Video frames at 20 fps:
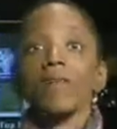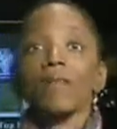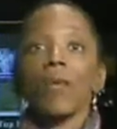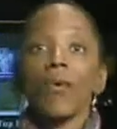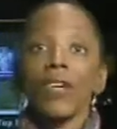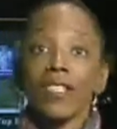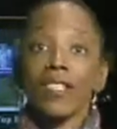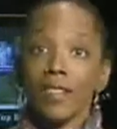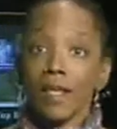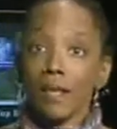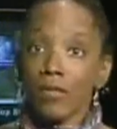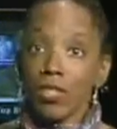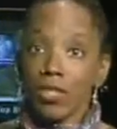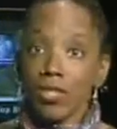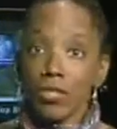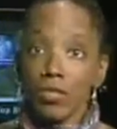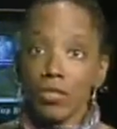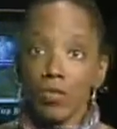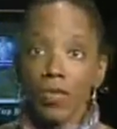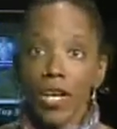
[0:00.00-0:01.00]
points them to
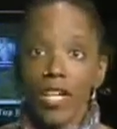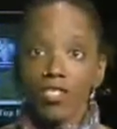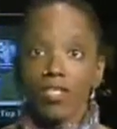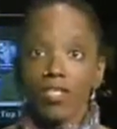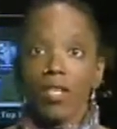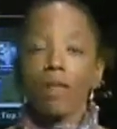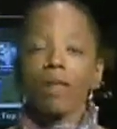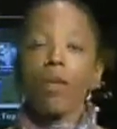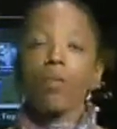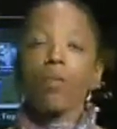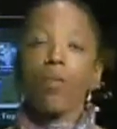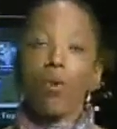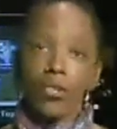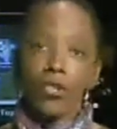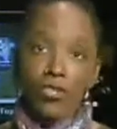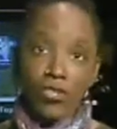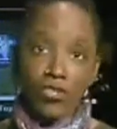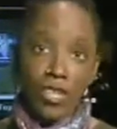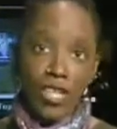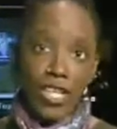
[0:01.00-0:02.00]
the direction of a
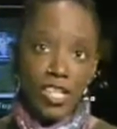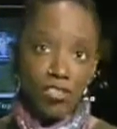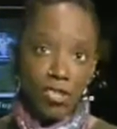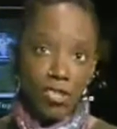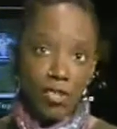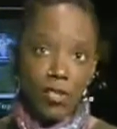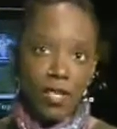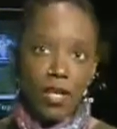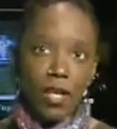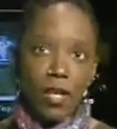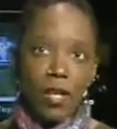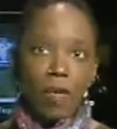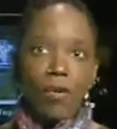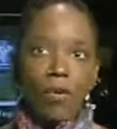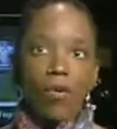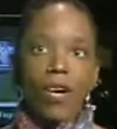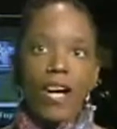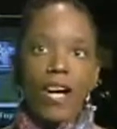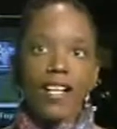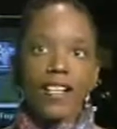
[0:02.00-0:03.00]
water station.
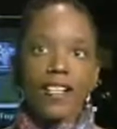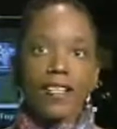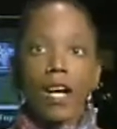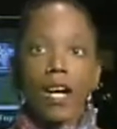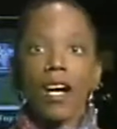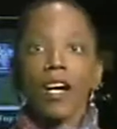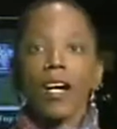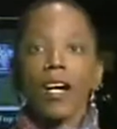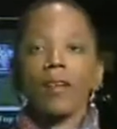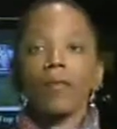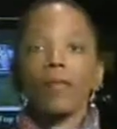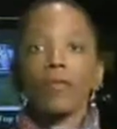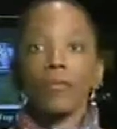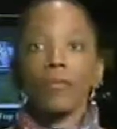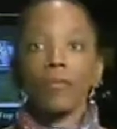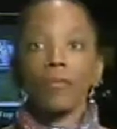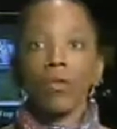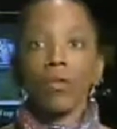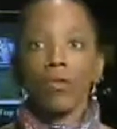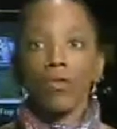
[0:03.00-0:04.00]
Morones
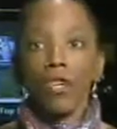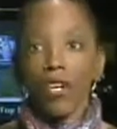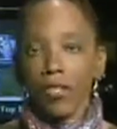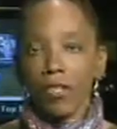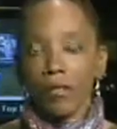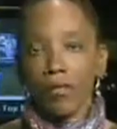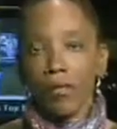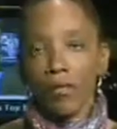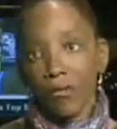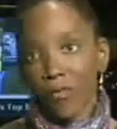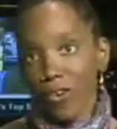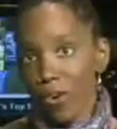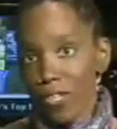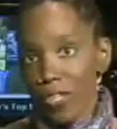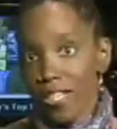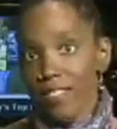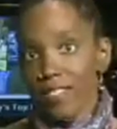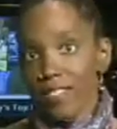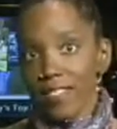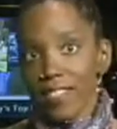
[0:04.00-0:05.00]

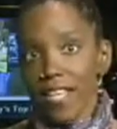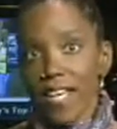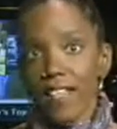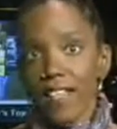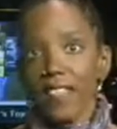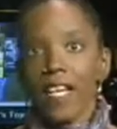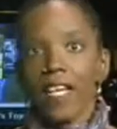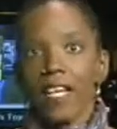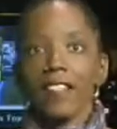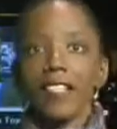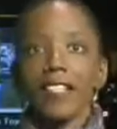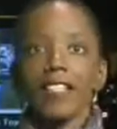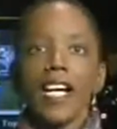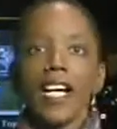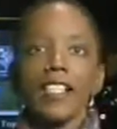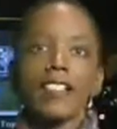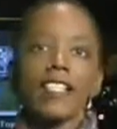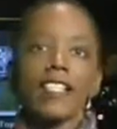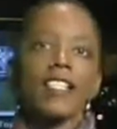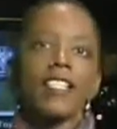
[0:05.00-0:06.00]
said the
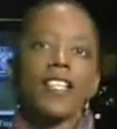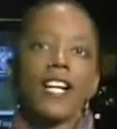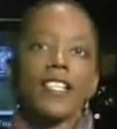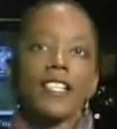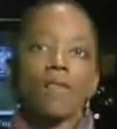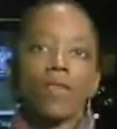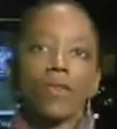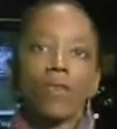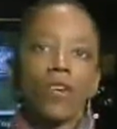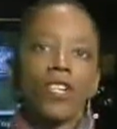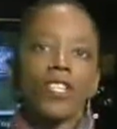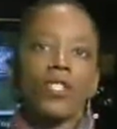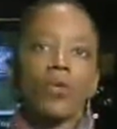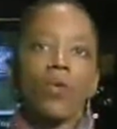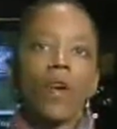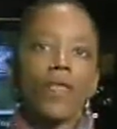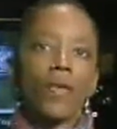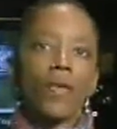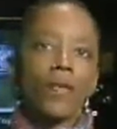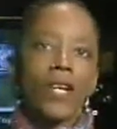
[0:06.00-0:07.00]
1994
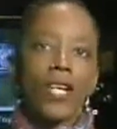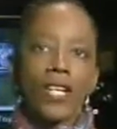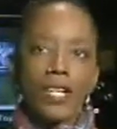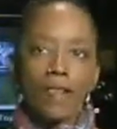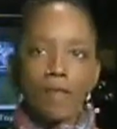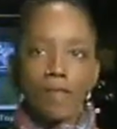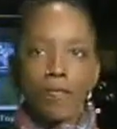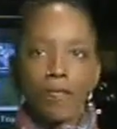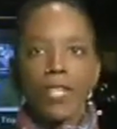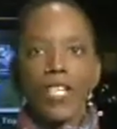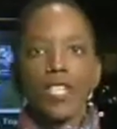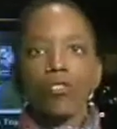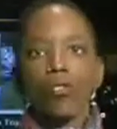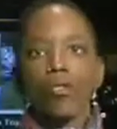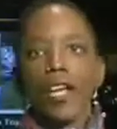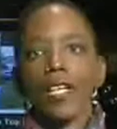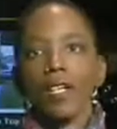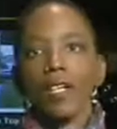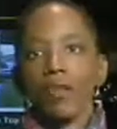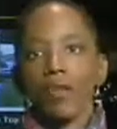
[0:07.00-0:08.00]
North American Free
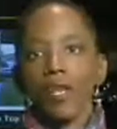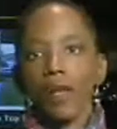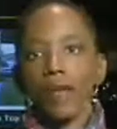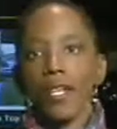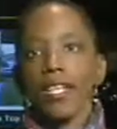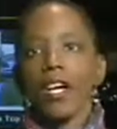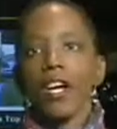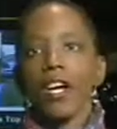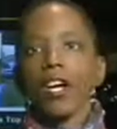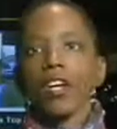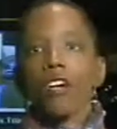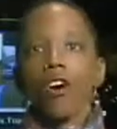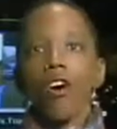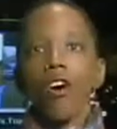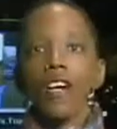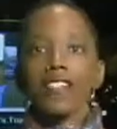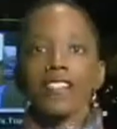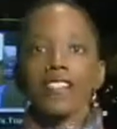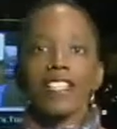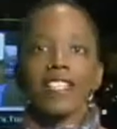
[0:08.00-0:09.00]
Trade Agreement
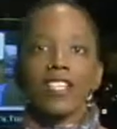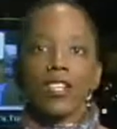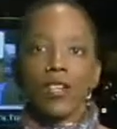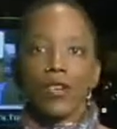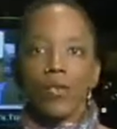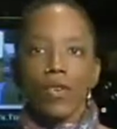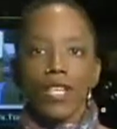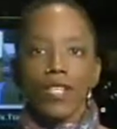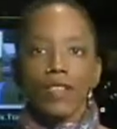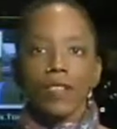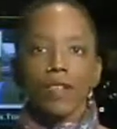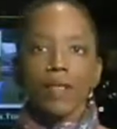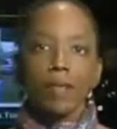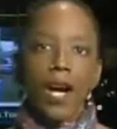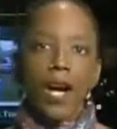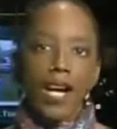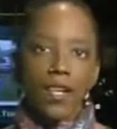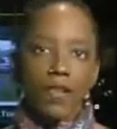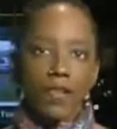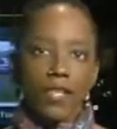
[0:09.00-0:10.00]
caused an increase of
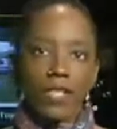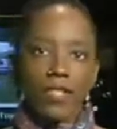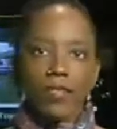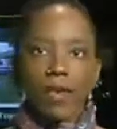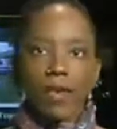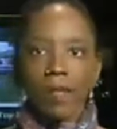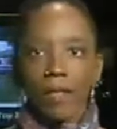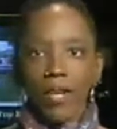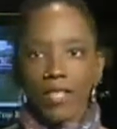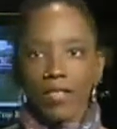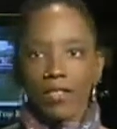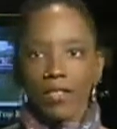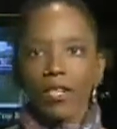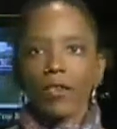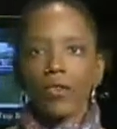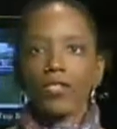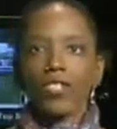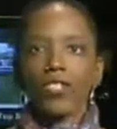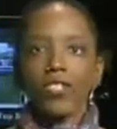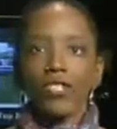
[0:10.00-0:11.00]
migrants from
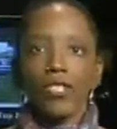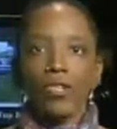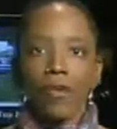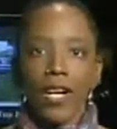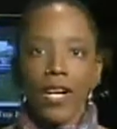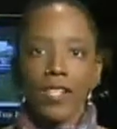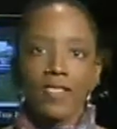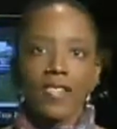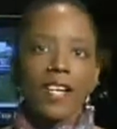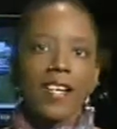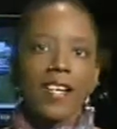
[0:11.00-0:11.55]
Mexico to U.S.